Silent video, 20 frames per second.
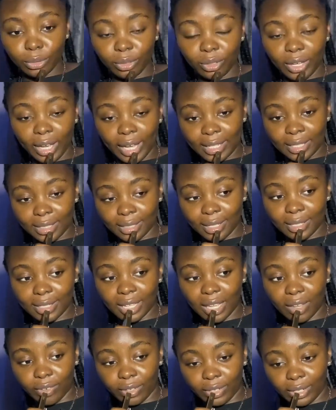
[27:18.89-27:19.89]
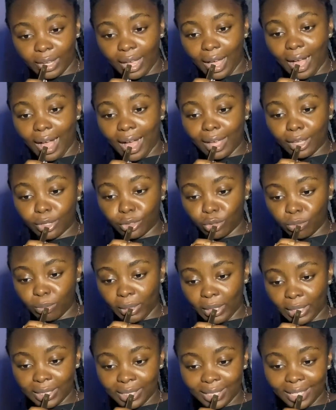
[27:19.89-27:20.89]
You guys, let's have an
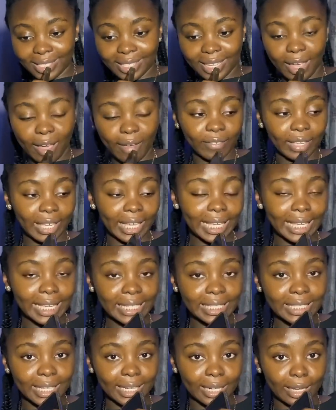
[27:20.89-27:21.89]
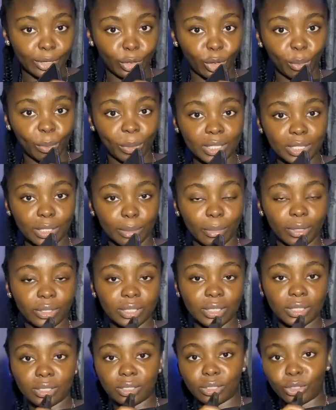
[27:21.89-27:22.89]
argument. Let's have a heated argument
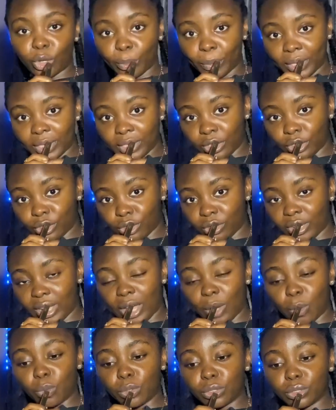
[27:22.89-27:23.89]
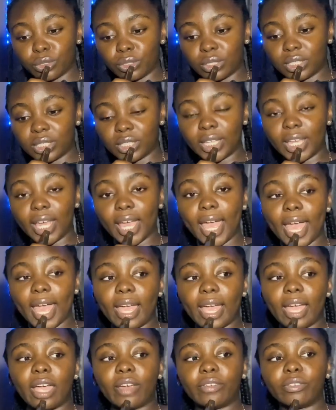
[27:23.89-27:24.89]
about this in the comment section. I want to see
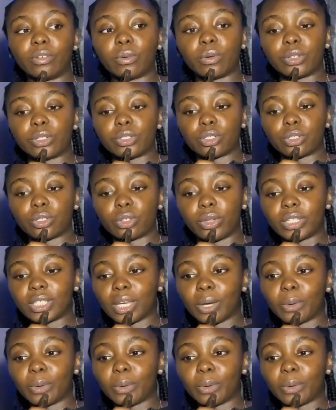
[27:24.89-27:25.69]
everyone's thoughts.